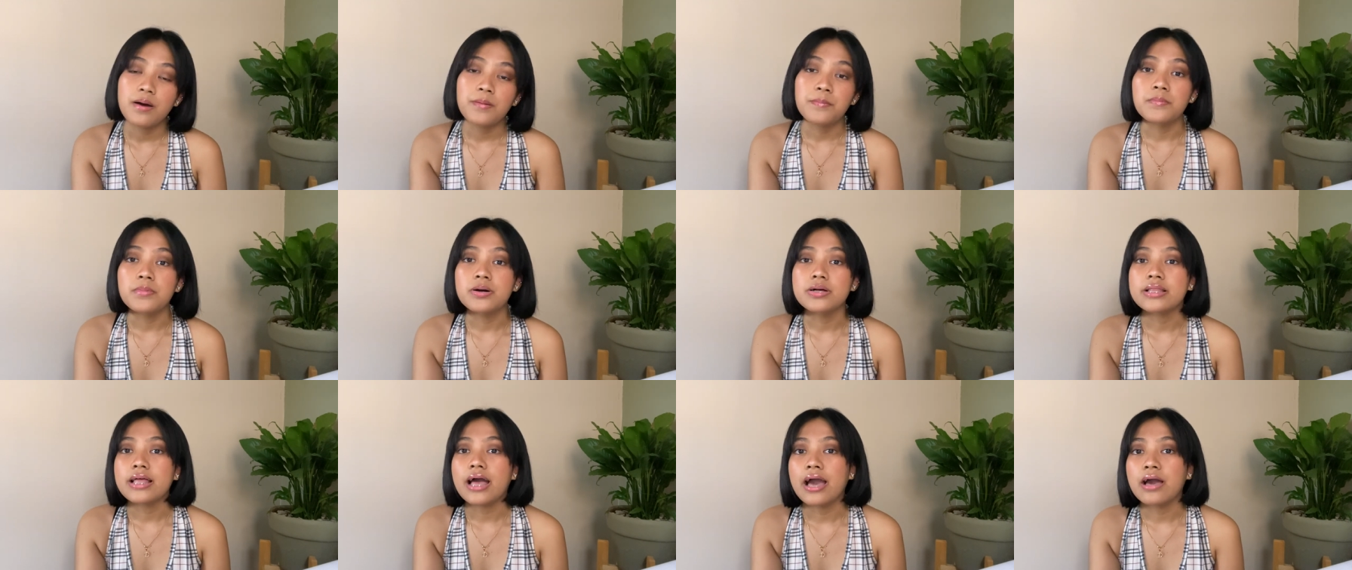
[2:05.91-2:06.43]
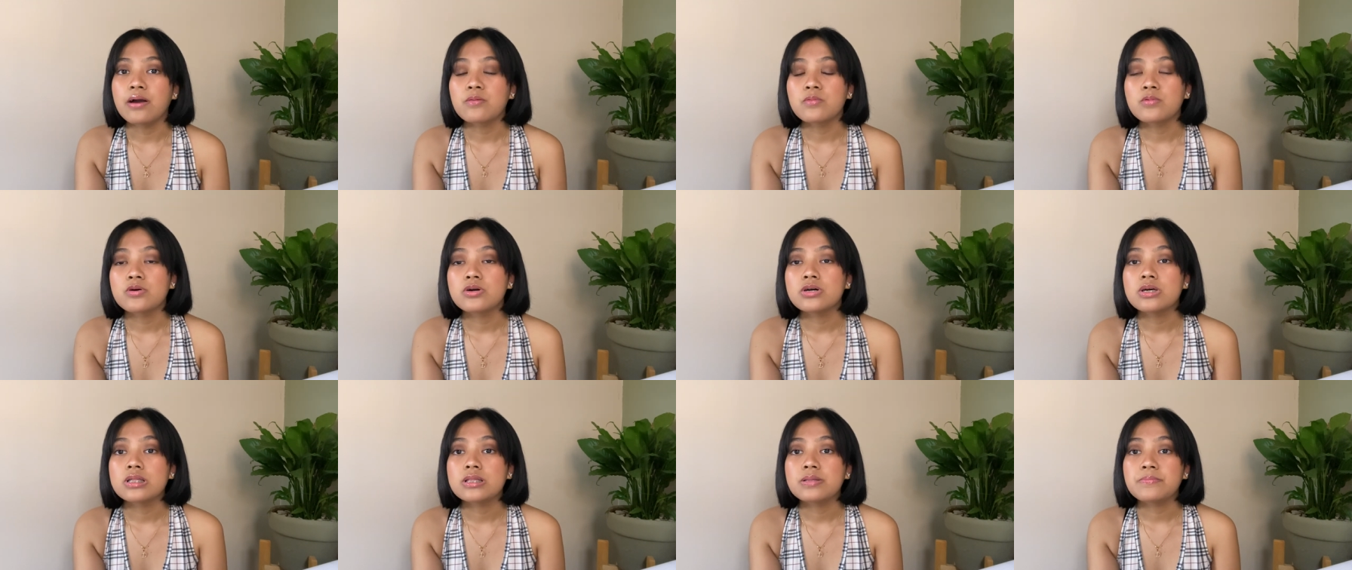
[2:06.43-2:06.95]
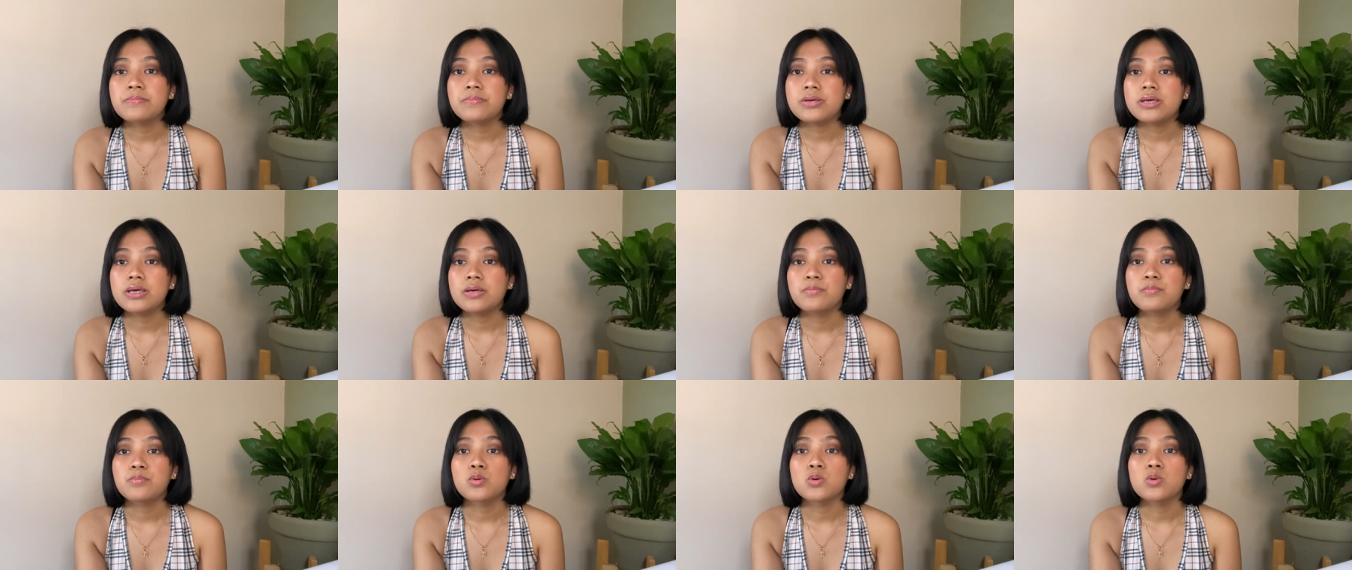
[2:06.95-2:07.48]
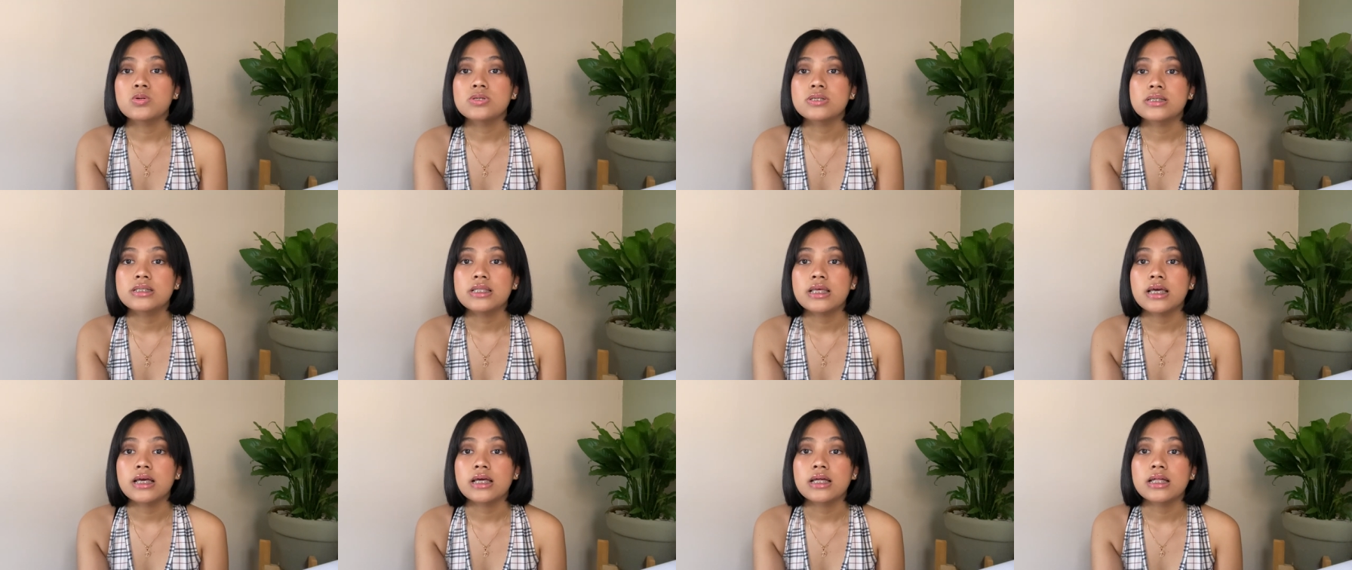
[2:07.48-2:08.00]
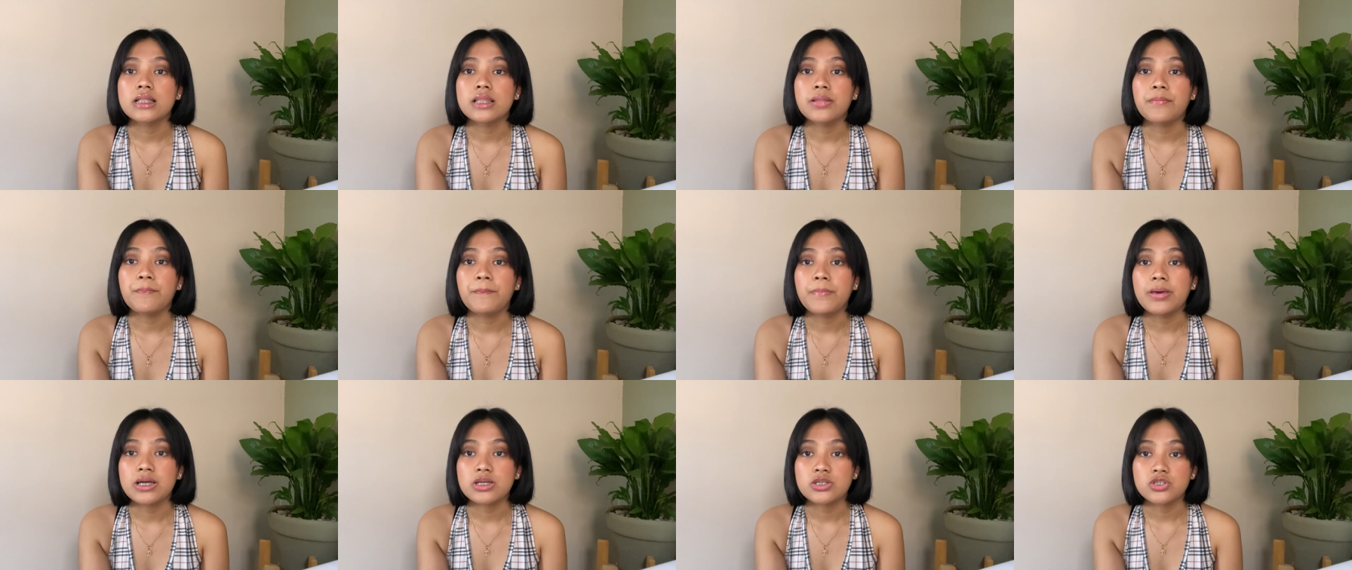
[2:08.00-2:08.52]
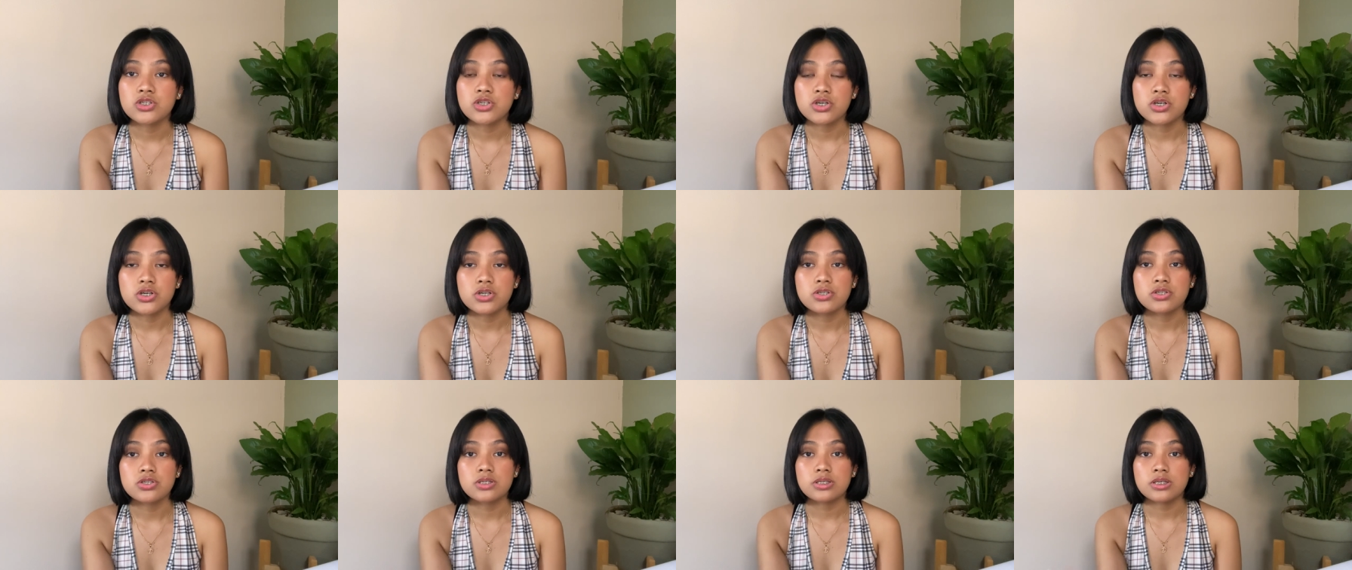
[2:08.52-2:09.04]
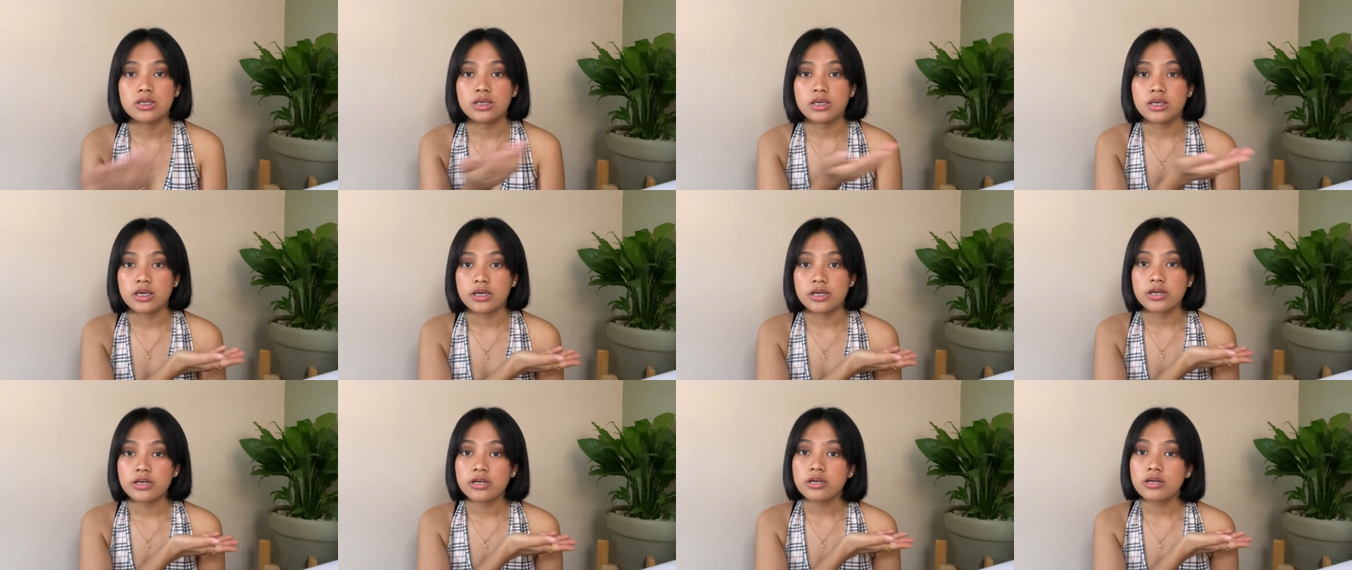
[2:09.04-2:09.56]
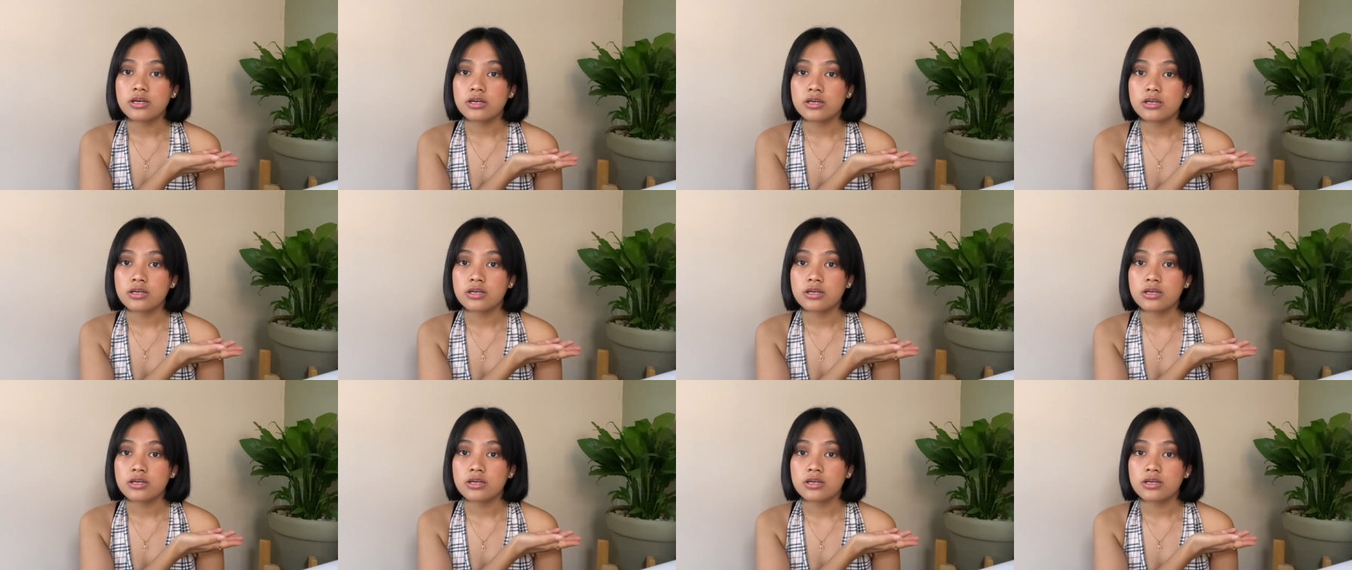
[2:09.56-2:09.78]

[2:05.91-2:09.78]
but I would be posting the pictures here